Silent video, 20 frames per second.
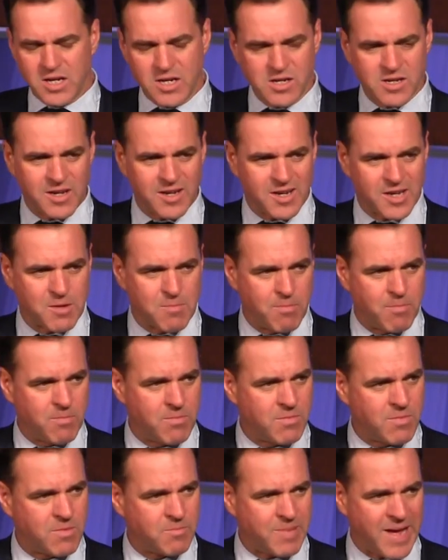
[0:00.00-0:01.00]
neatly
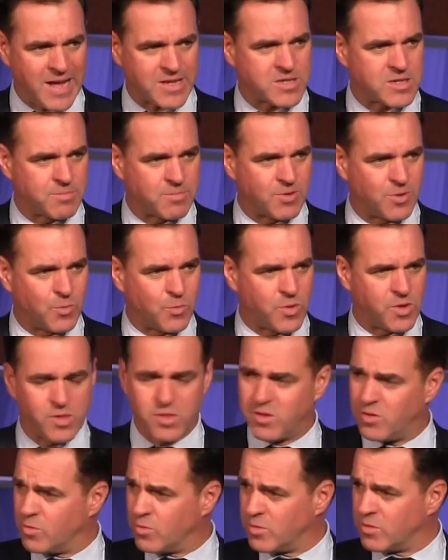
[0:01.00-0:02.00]
compatible
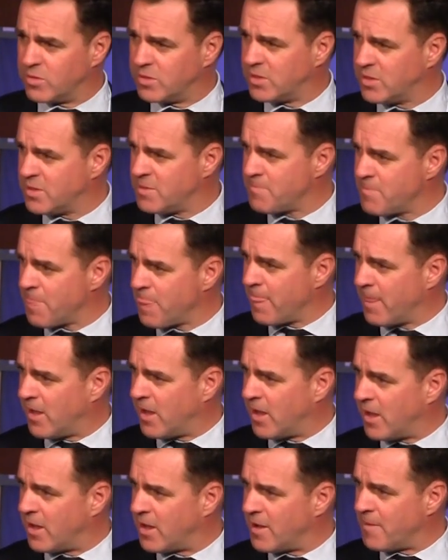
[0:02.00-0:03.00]
with your
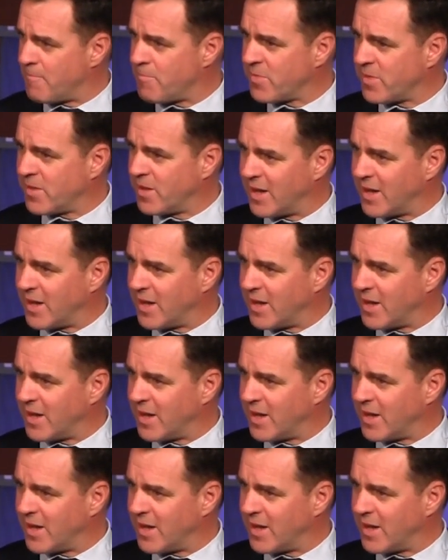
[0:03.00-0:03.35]
uh,